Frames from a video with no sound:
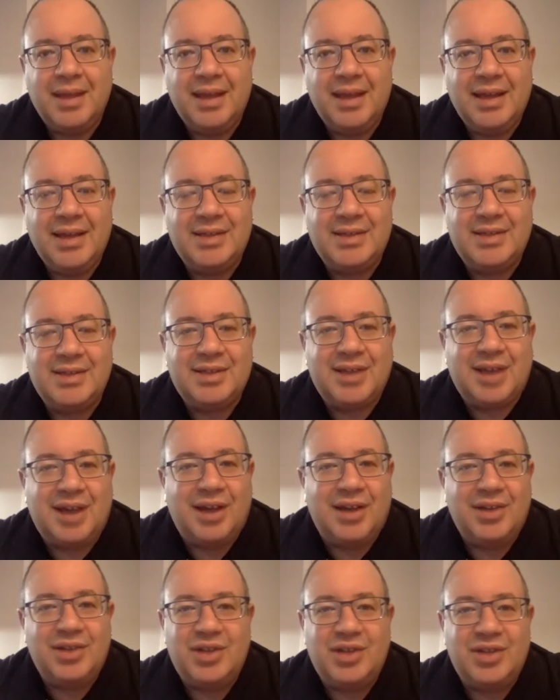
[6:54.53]
it's
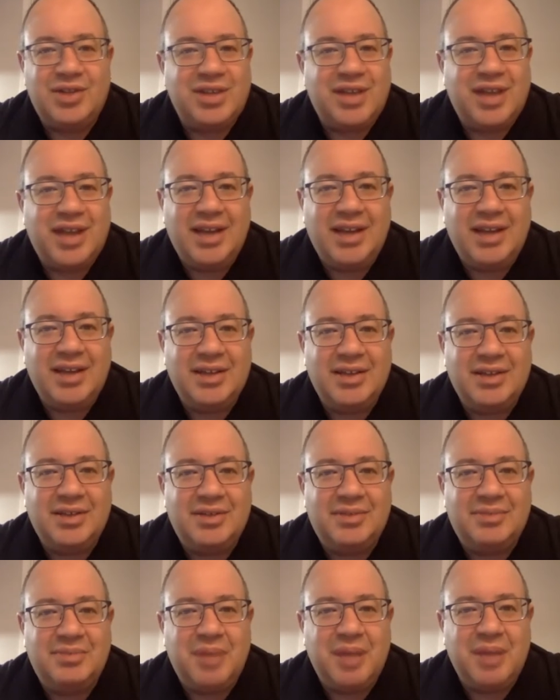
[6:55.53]

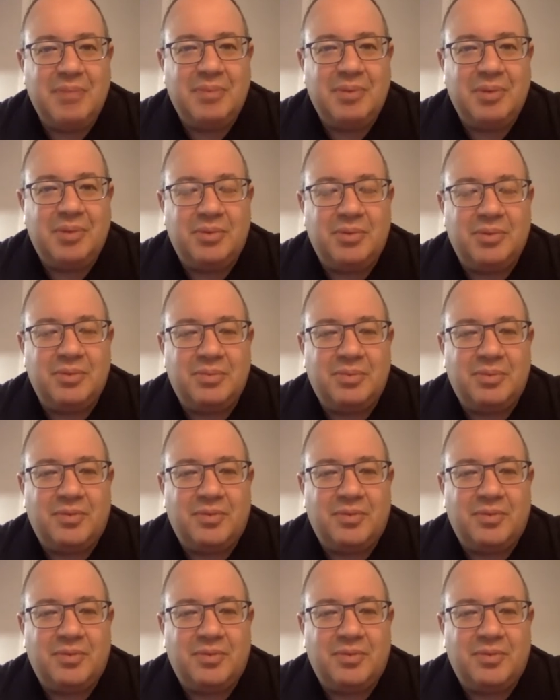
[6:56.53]
college-educated people,